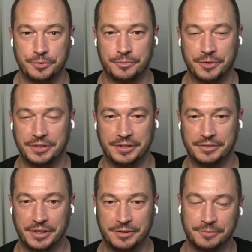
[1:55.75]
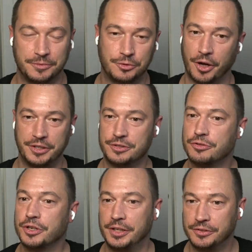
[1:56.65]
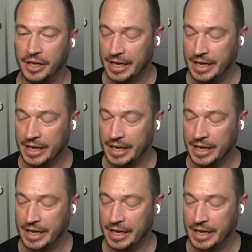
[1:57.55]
right? They draw these trees.